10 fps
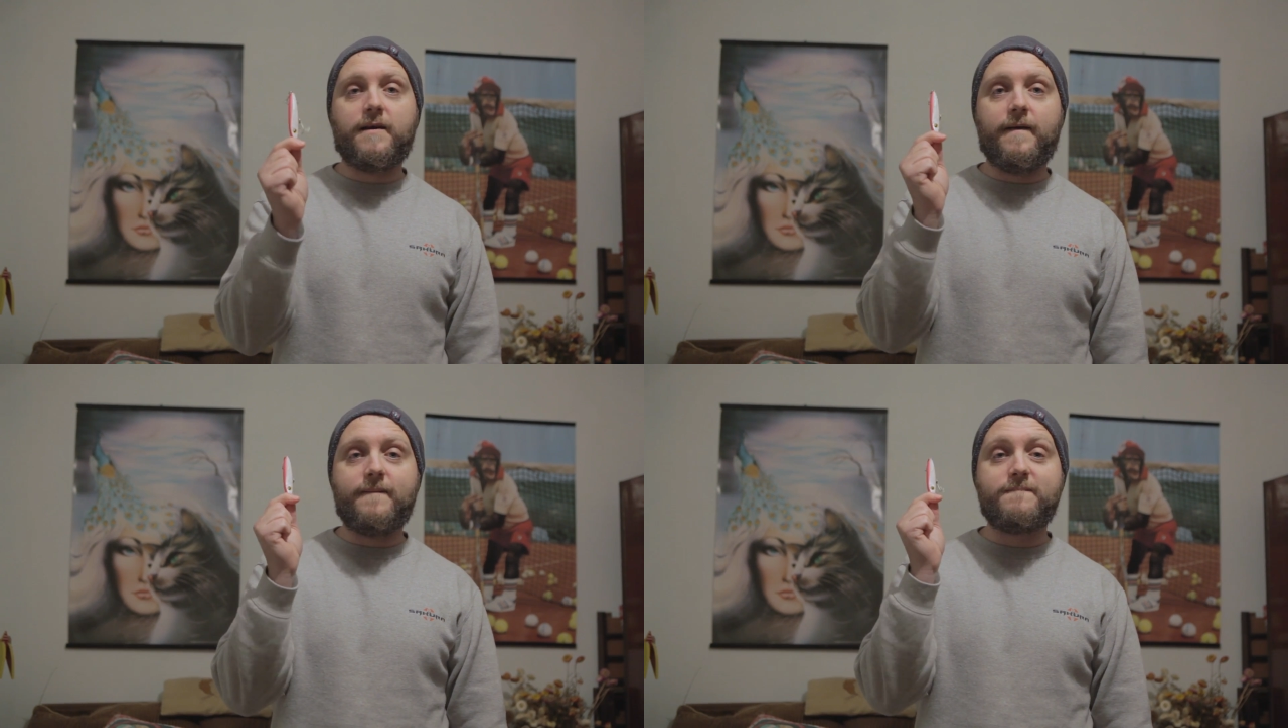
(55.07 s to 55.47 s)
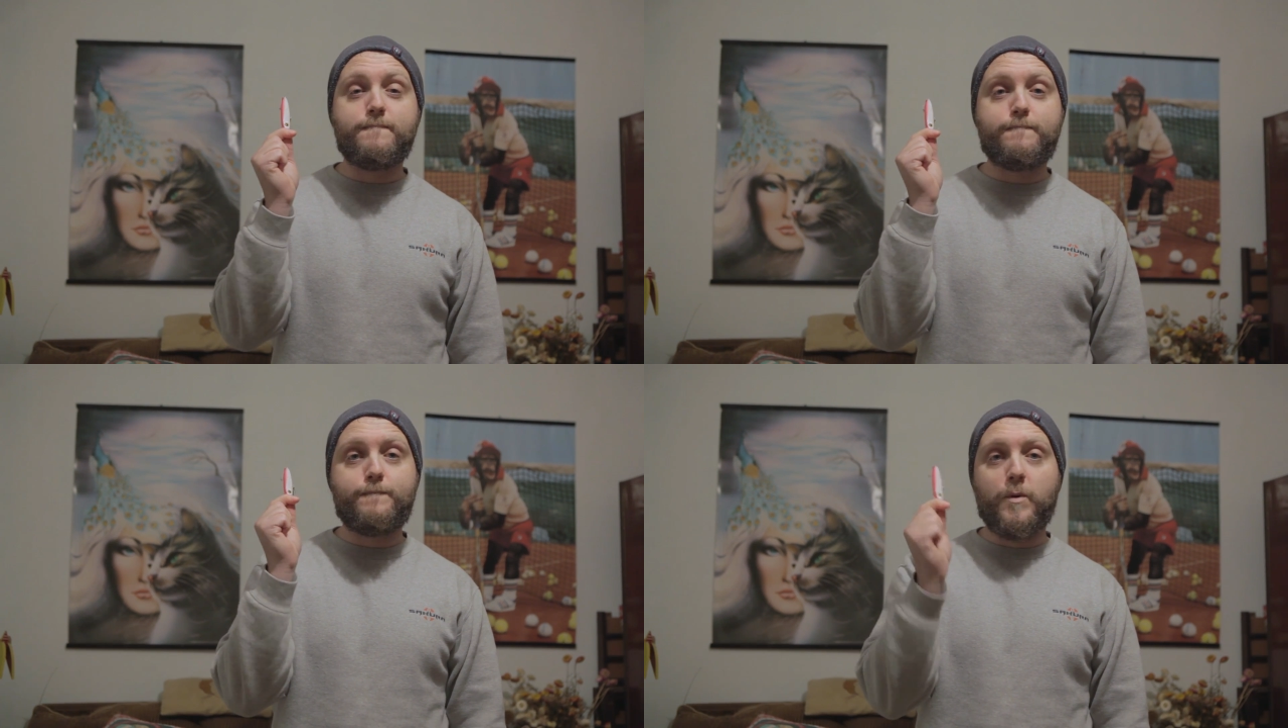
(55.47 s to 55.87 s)
a
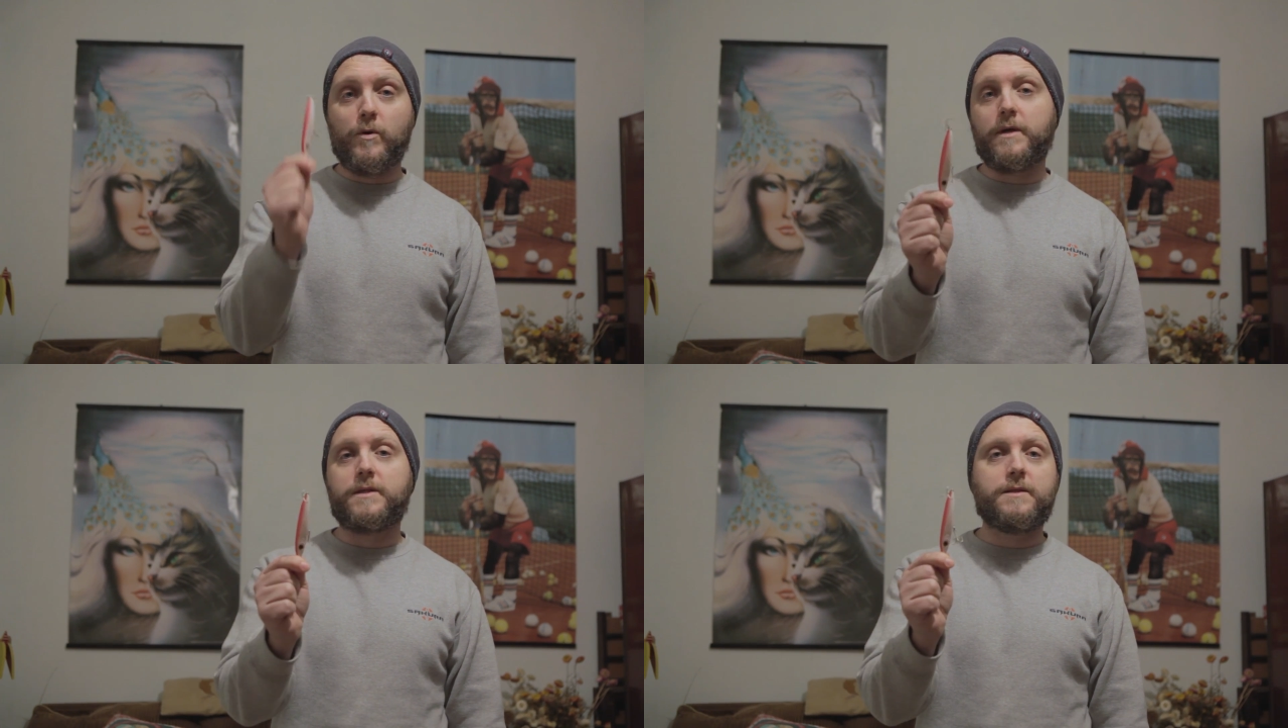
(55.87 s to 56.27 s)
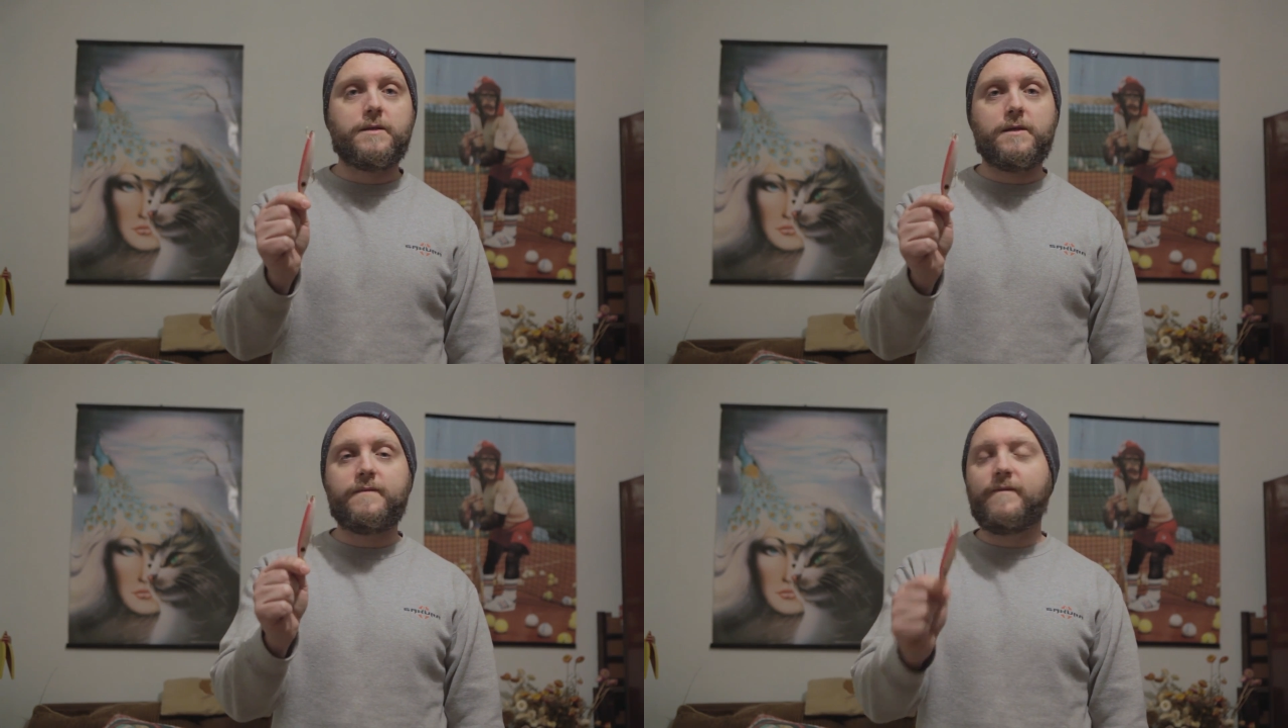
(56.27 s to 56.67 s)
bullet.
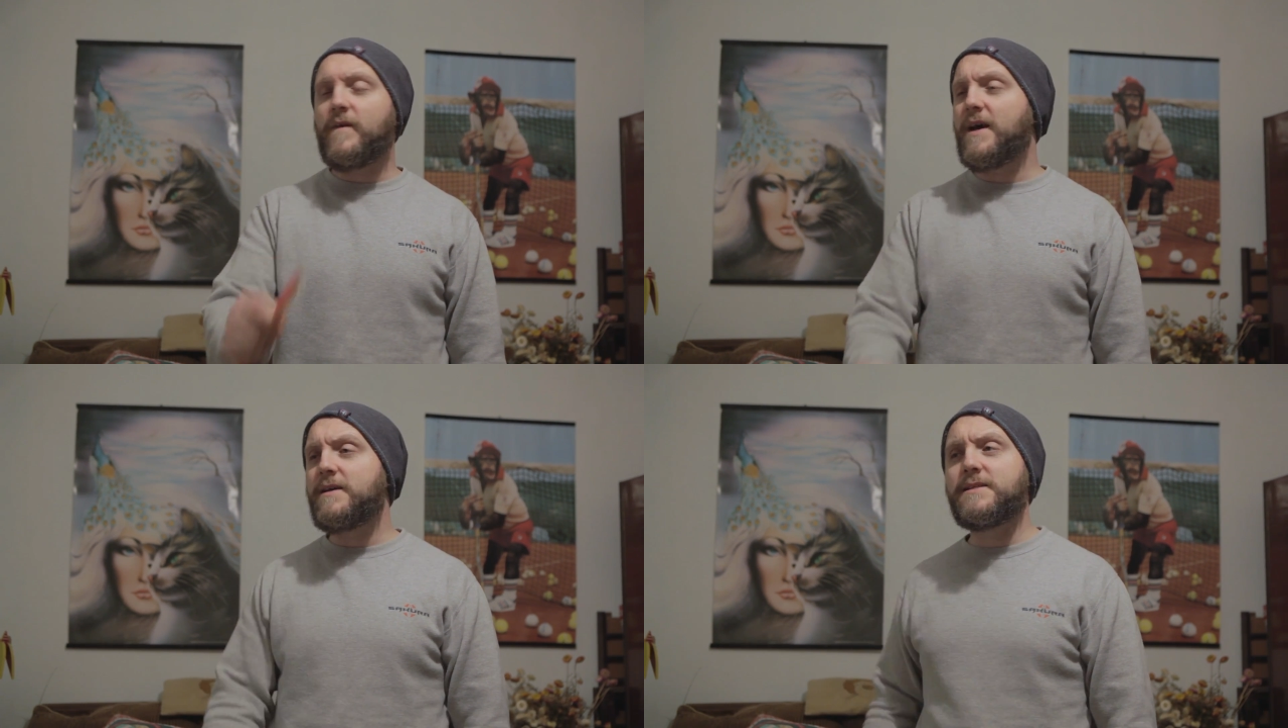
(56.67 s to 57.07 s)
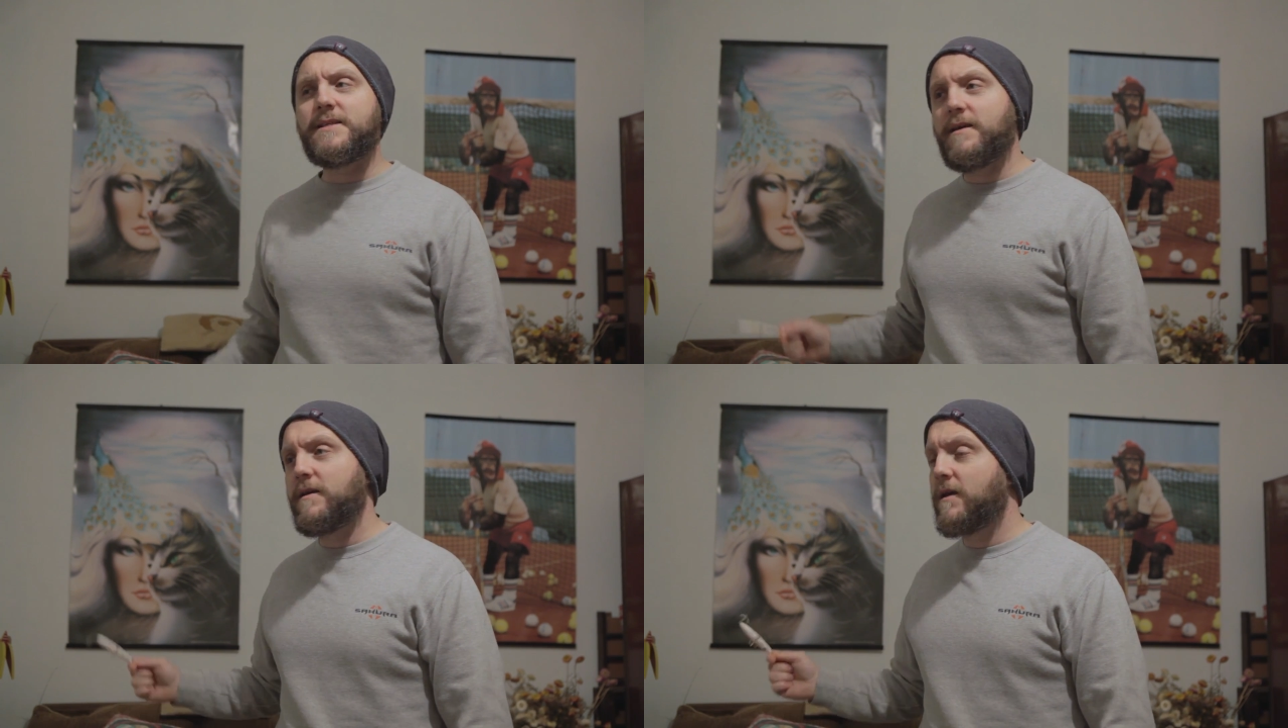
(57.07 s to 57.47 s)
It flies,